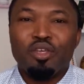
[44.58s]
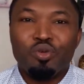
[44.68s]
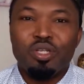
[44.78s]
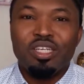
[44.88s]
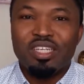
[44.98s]

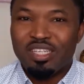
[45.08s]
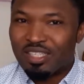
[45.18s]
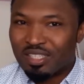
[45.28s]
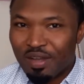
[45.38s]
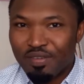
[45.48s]
You need
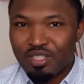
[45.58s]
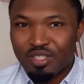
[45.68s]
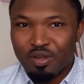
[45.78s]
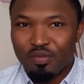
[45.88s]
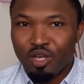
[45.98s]
the
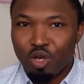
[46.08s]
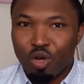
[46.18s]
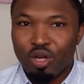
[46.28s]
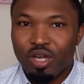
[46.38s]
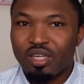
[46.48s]
services of a
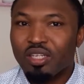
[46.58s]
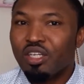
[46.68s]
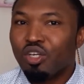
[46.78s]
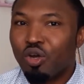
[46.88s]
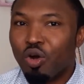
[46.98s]
lawyer
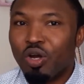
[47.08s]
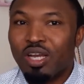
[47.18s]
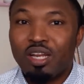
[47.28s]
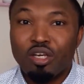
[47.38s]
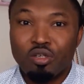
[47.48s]
or
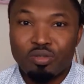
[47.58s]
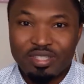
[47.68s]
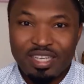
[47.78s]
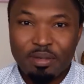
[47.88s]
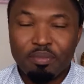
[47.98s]
a
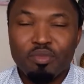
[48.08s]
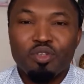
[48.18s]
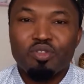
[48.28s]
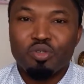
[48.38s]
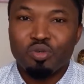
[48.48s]
legal team
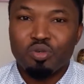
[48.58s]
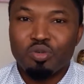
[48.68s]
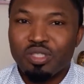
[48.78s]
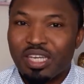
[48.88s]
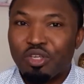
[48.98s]

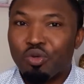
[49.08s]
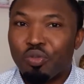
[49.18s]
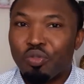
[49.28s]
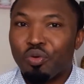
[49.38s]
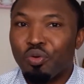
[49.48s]
to take
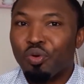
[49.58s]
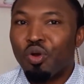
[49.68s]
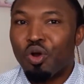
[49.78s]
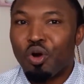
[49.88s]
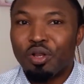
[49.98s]
you
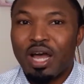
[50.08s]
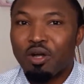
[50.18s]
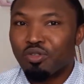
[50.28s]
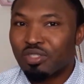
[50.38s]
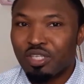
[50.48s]
through on
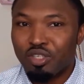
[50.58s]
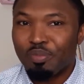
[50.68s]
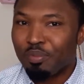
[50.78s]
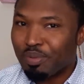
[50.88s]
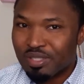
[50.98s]
how to set
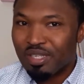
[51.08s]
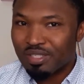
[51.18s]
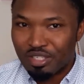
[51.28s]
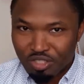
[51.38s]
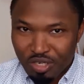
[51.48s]
up a
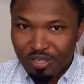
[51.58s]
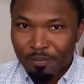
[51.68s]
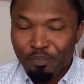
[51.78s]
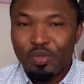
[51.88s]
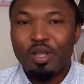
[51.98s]
business in Turkey.